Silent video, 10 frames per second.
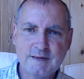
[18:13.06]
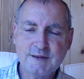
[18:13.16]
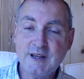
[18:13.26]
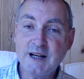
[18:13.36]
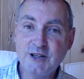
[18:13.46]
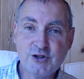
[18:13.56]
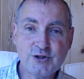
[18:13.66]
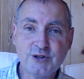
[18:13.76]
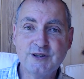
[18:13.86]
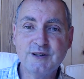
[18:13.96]
then you
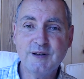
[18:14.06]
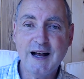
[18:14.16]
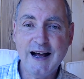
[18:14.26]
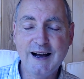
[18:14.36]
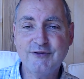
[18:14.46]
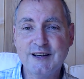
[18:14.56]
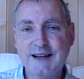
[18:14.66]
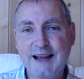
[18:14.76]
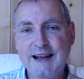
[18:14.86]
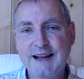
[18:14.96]
shouldn't have it
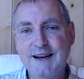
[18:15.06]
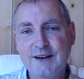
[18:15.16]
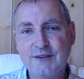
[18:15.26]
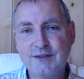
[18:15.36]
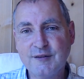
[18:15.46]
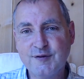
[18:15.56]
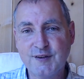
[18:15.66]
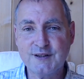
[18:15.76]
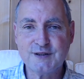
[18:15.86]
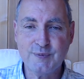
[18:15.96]
in the
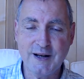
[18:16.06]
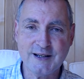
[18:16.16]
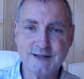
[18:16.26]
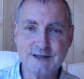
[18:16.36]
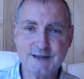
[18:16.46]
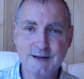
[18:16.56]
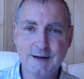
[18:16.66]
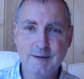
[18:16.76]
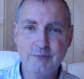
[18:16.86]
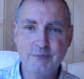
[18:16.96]
first place
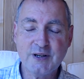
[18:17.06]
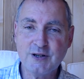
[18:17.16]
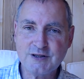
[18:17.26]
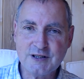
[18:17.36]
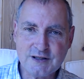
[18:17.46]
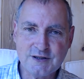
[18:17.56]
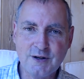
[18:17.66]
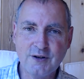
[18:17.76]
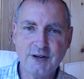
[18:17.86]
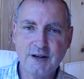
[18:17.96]
because it is
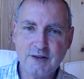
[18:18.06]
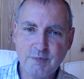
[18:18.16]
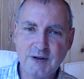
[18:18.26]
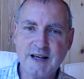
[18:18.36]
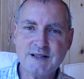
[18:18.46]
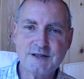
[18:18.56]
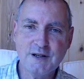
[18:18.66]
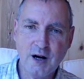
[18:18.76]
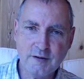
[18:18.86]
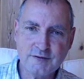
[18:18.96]
not the place
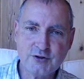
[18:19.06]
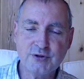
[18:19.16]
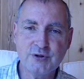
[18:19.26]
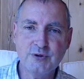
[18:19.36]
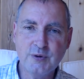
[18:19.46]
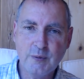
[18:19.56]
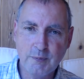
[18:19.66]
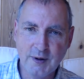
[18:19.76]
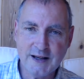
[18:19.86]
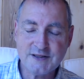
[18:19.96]
of true
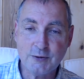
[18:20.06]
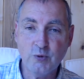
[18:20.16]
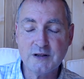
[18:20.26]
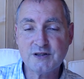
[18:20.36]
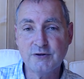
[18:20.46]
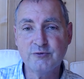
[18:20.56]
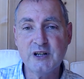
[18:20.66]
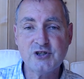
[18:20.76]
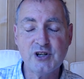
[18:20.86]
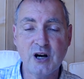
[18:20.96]
blessing. Once a
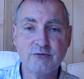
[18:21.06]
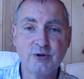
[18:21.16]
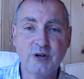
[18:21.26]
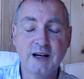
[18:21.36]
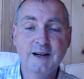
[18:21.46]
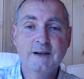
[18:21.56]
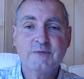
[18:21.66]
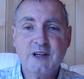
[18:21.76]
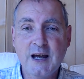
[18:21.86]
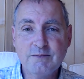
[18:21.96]
rich young ruler
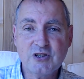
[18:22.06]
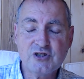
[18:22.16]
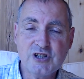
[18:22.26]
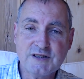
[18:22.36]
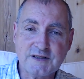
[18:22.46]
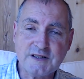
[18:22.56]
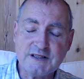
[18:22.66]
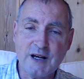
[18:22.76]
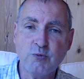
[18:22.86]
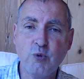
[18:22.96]
came to Jesus. He
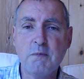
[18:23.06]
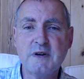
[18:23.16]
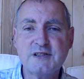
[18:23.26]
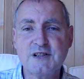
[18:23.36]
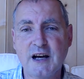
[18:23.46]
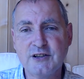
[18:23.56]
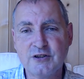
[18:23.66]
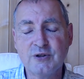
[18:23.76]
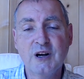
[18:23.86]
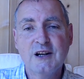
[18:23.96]
said, What must I
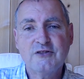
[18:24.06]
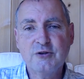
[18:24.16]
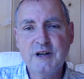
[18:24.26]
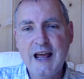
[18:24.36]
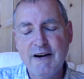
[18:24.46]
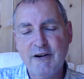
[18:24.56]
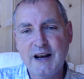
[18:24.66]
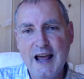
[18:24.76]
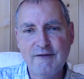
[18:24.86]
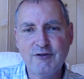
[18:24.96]
do to inherit
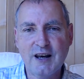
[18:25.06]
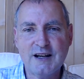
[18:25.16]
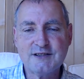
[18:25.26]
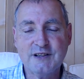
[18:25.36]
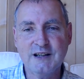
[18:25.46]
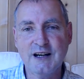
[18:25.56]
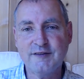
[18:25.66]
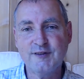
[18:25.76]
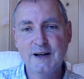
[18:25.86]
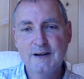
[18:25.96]
everlasting
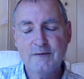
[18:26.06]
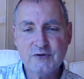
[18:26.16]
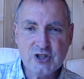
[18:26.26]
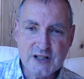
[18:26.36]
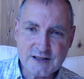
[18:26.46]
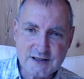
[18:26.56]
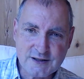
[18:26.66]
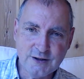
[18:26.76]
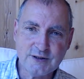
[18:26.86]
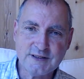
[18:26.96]
life? And Jesus
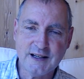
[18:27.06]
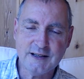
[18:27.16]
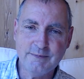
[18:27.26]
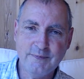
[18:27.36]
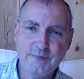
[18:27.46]
looked at him